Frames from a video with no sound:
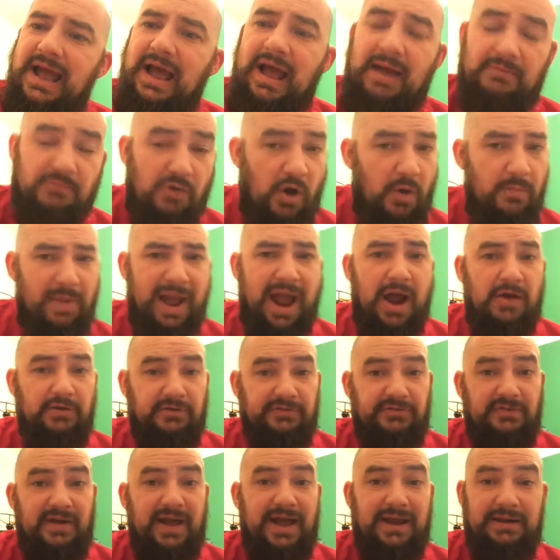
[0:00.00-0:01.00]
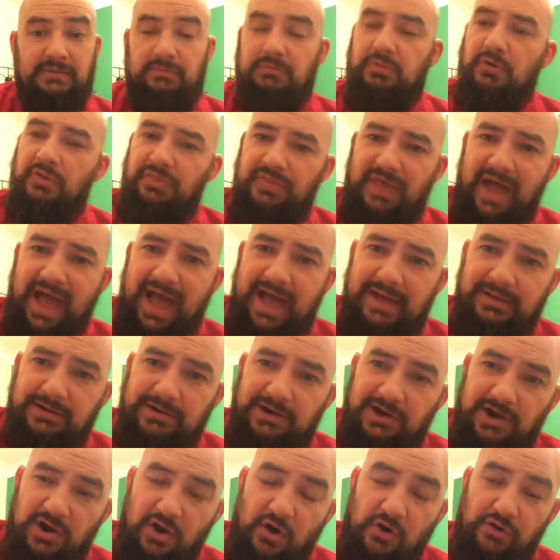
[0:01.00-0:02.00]
I'm not a powder fan, but that
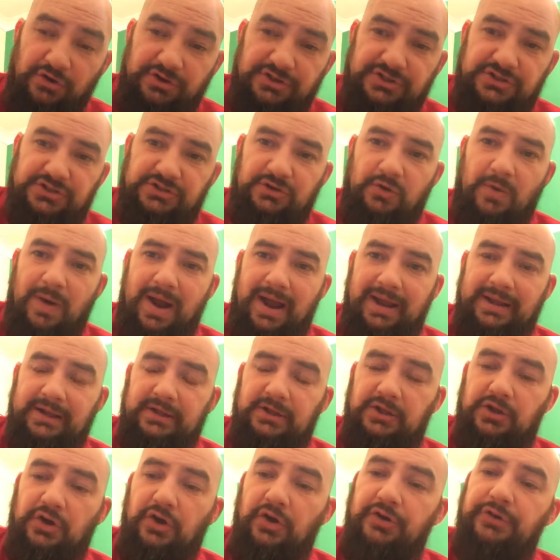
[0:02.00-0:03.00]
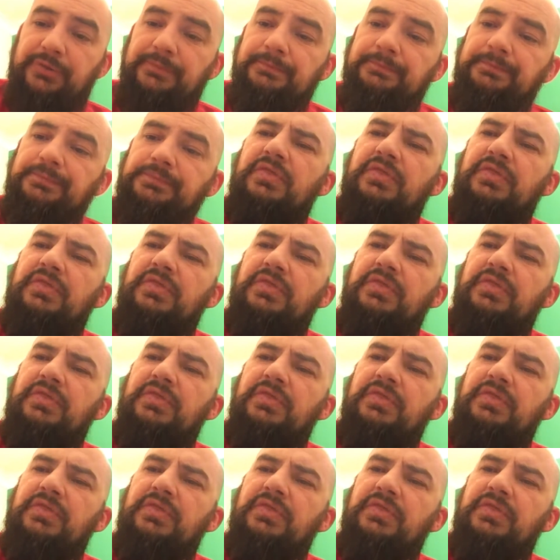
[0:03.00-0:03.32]
looks quite good.